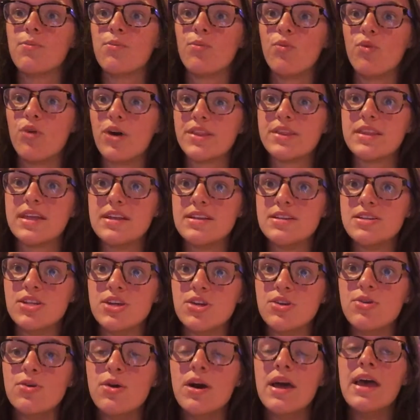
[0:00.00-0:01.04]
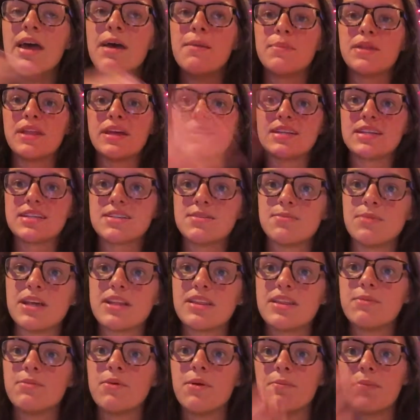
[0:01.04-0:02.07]
what they do, but that doesn't make
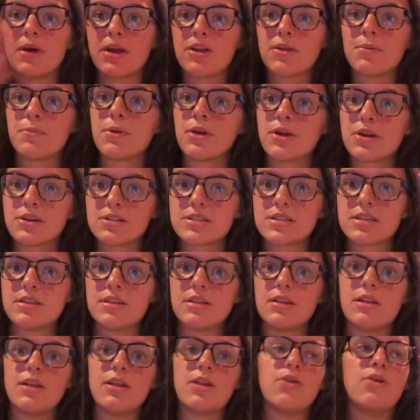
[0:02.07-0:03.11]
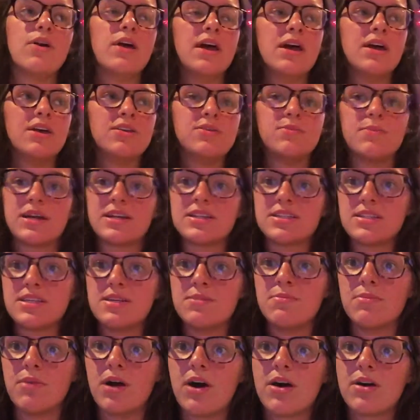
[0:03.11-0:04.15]
them a better person than you. You might see
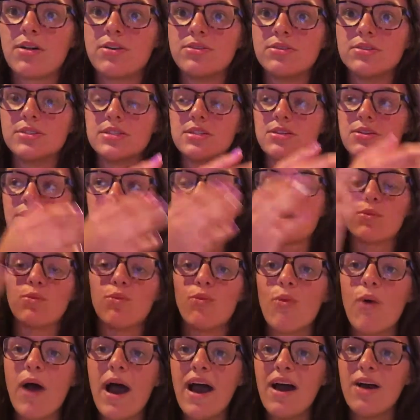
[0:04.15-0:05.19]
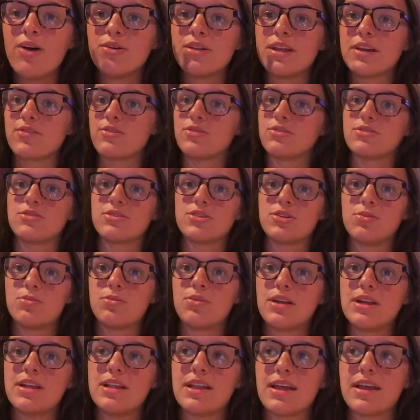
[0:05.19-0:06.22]
models and you're like, wow, that girl's so
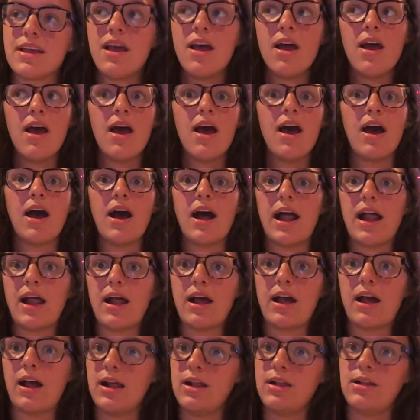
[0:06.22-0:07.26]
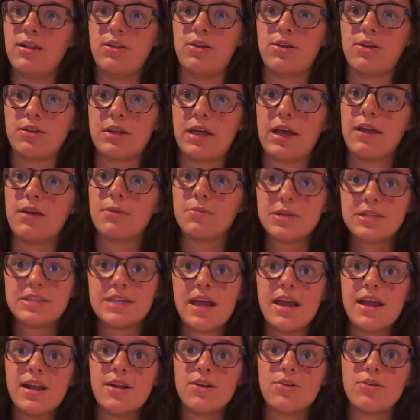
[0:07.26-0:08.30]
pretty. Like, I look like a
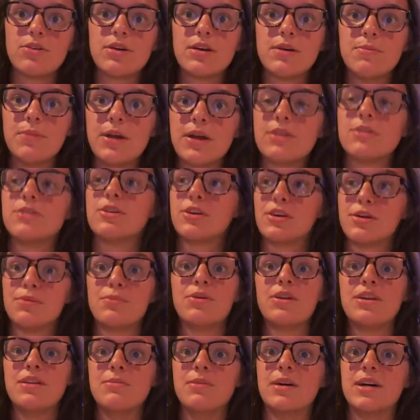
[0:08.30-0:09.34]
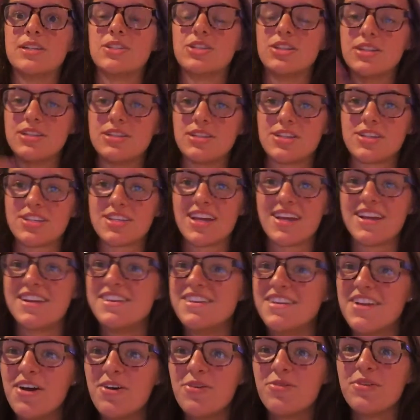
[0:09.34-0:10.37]
potato compared to her pretty much. And it's just like,
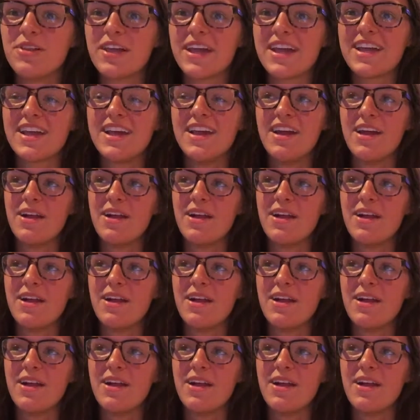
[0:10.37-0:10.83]
no, like,